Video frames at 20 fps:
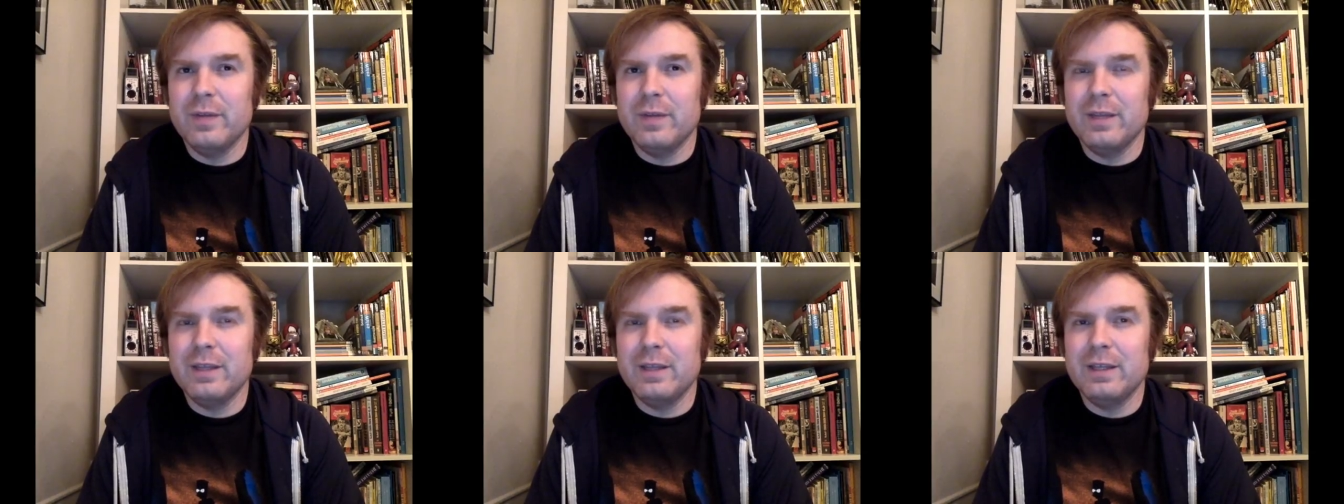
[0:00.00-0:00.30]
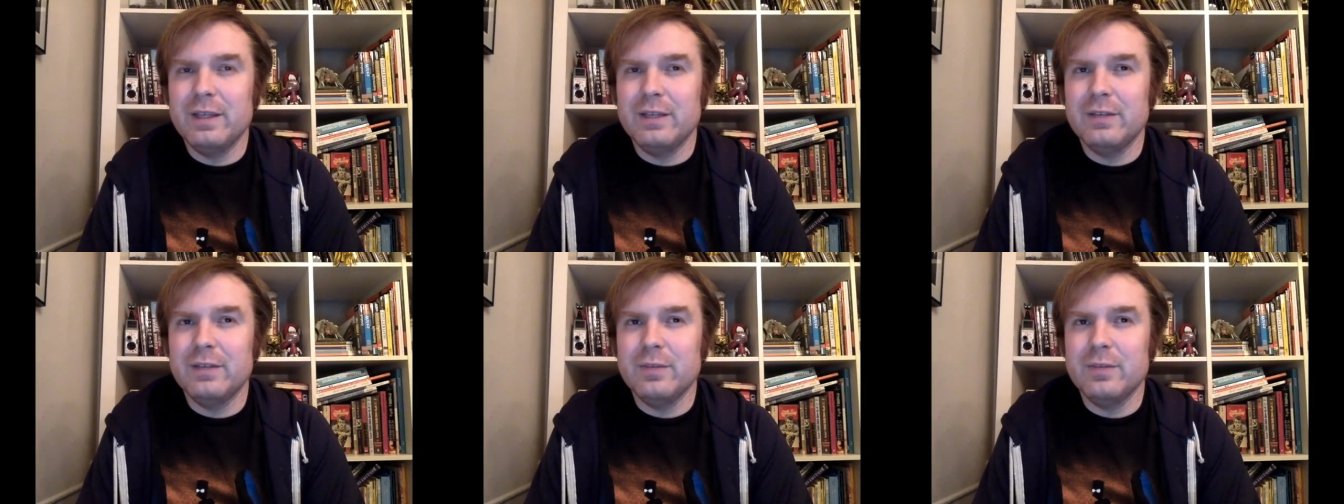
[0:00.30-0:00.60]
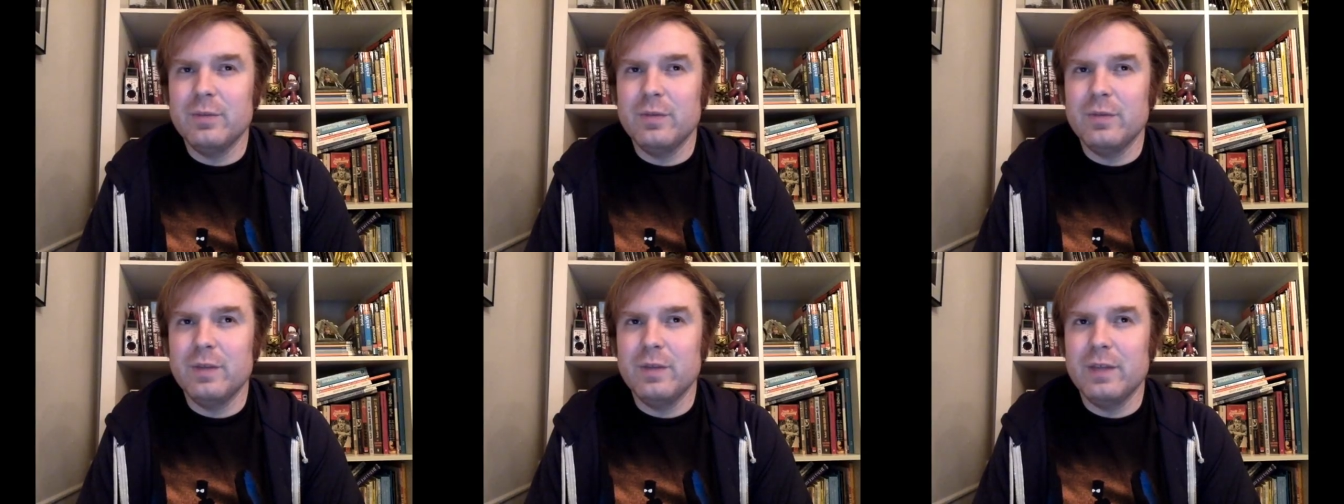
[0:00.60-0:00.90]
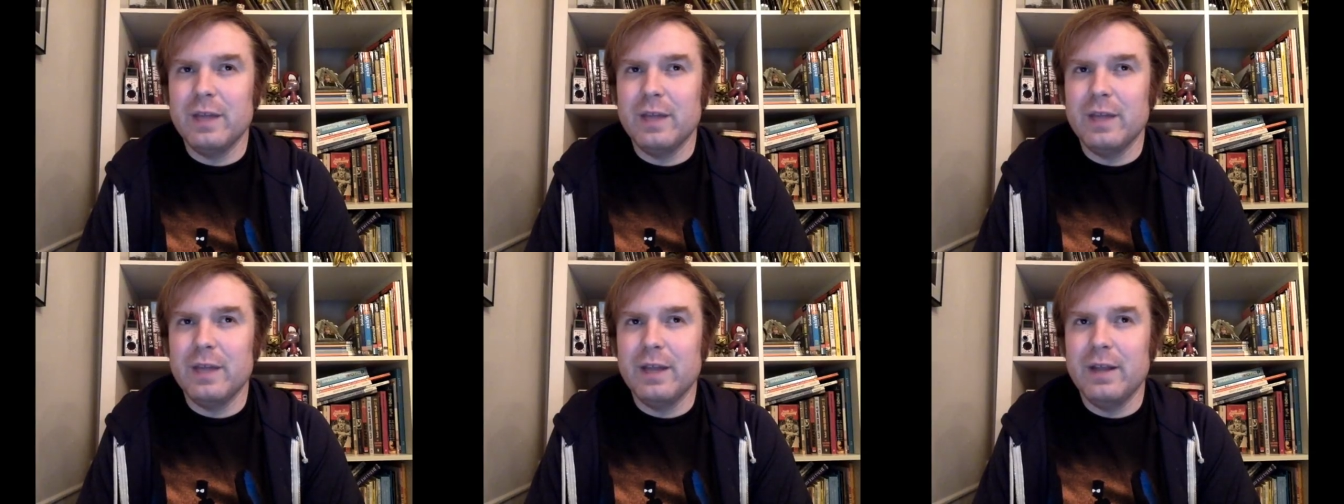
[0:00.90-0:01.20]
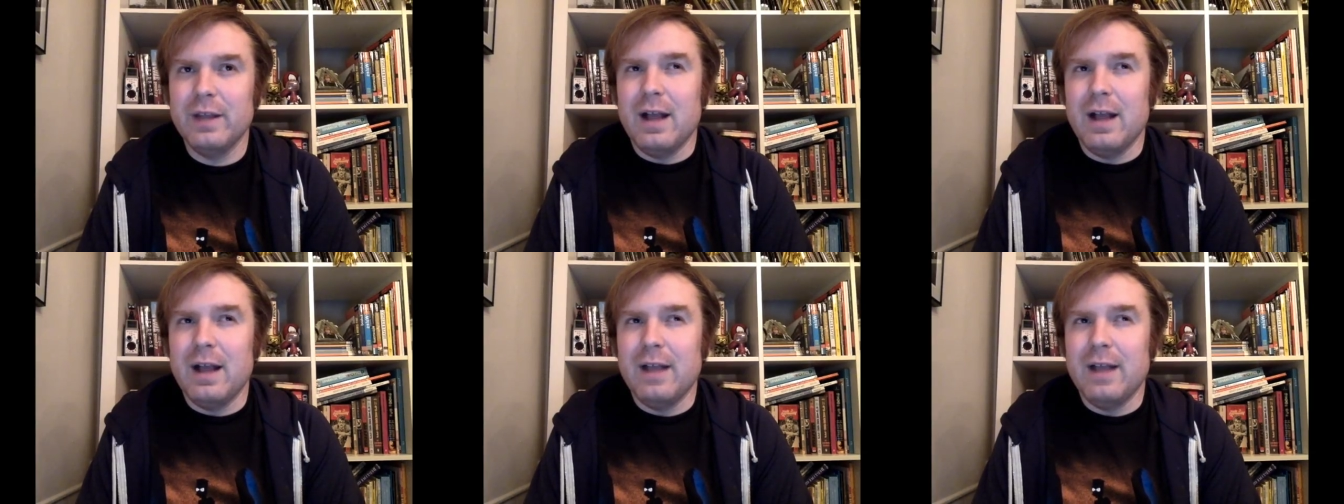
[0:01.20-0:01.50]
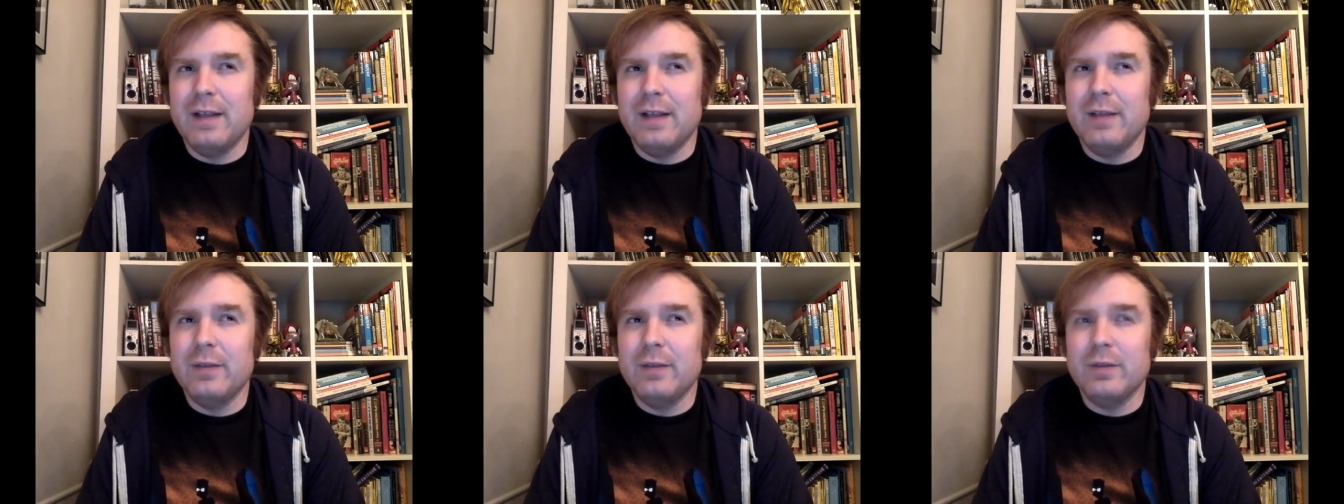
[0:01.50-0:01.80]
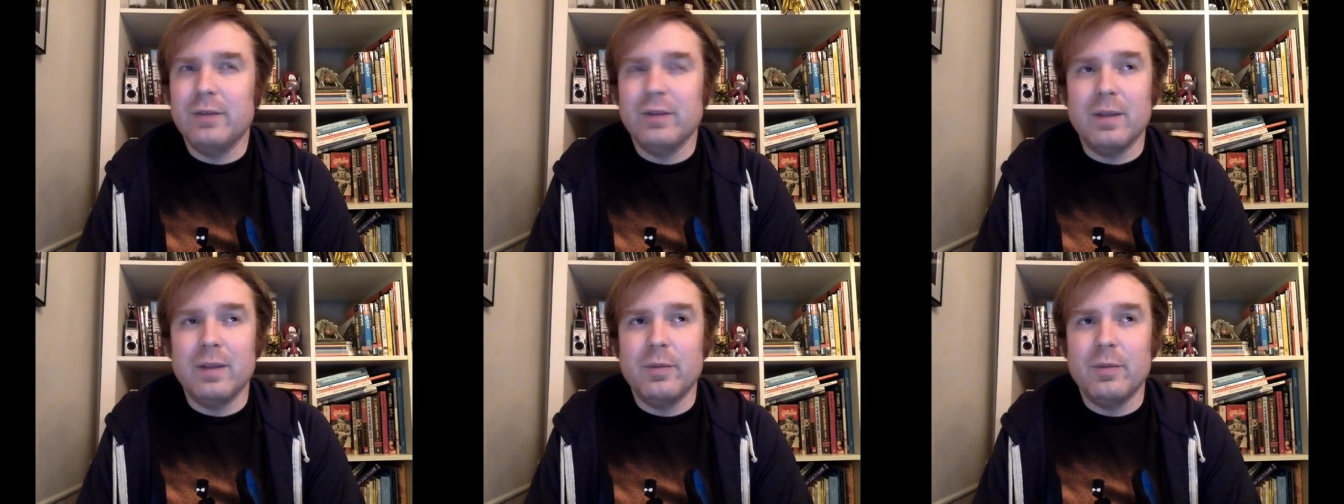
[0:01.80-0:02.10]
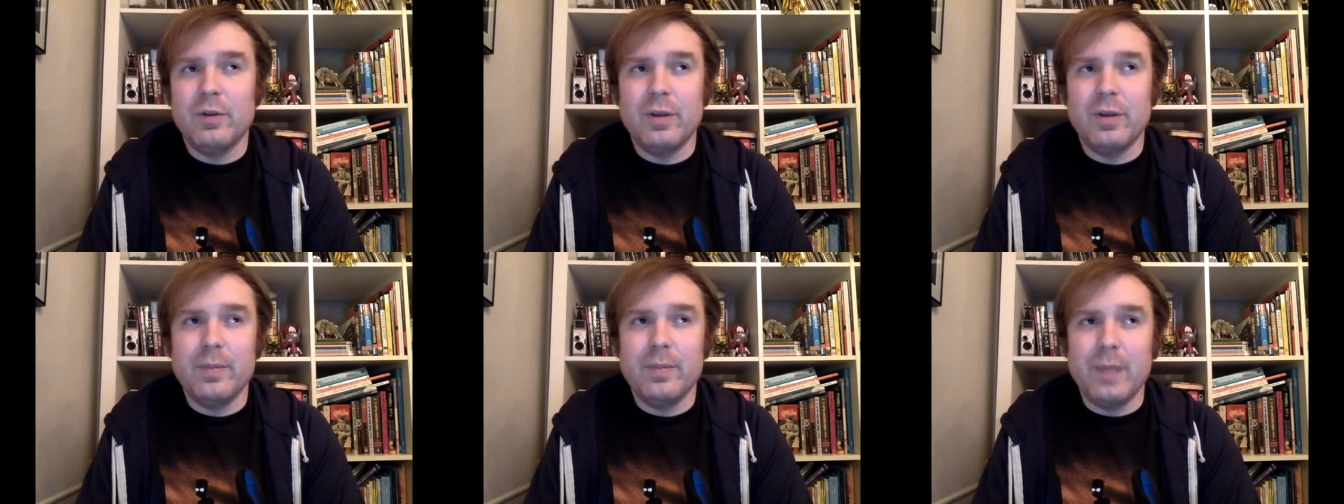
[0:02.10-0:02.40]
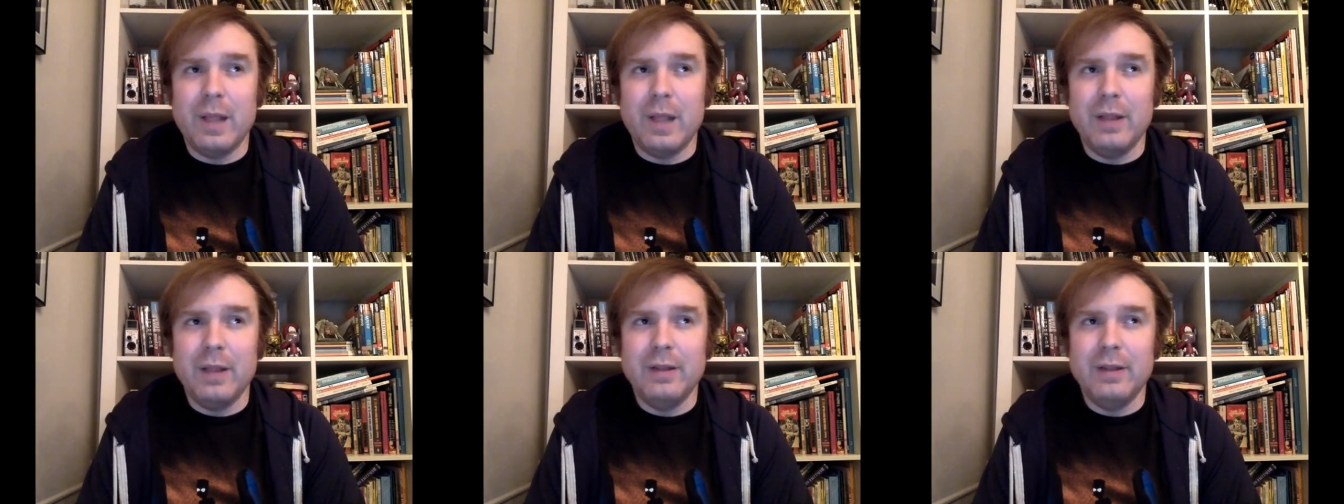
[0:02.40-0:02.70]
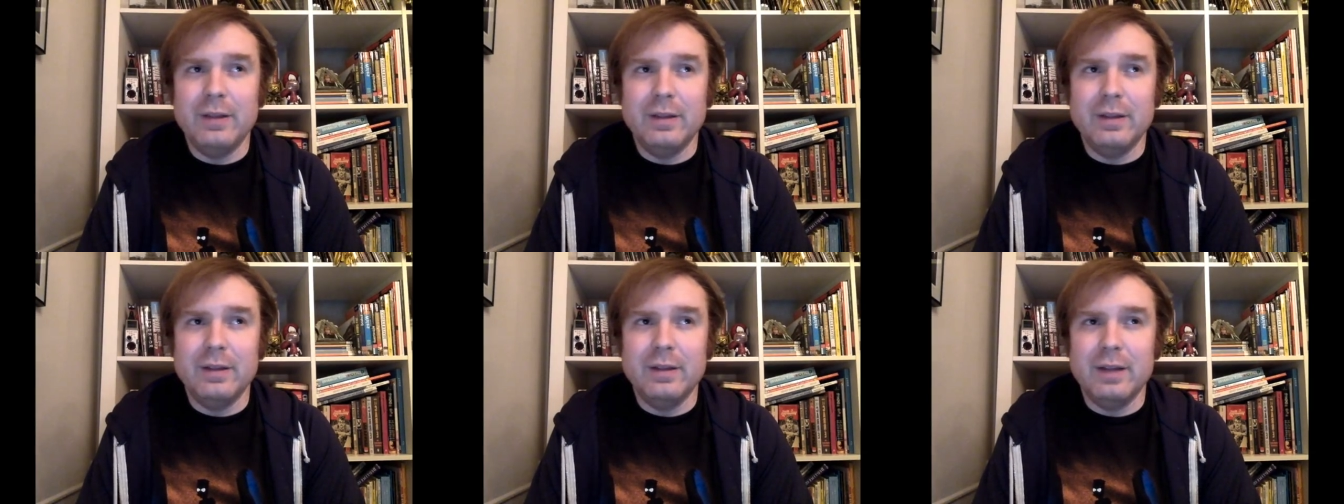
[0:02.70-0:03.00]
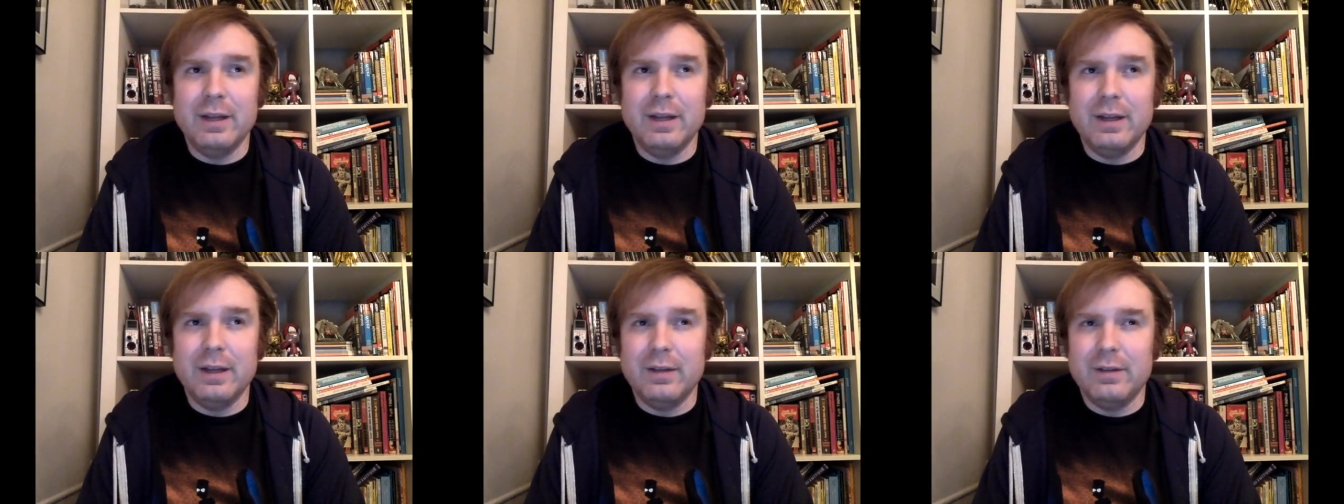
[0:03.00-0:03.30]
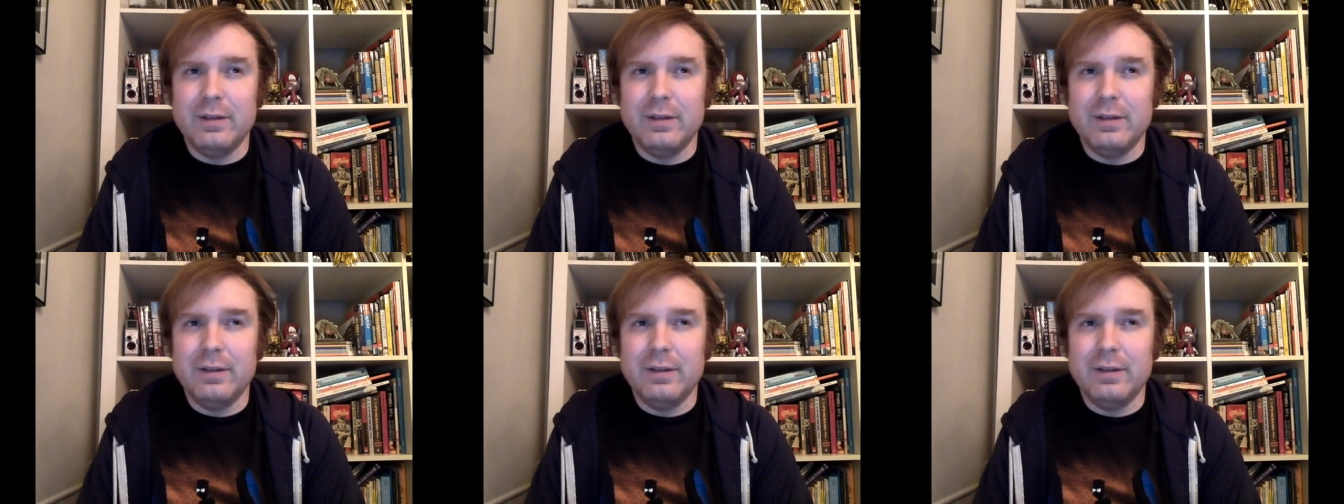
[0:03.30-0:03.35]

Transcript: I think it's a movie that I think it was a lot more compelling than, like,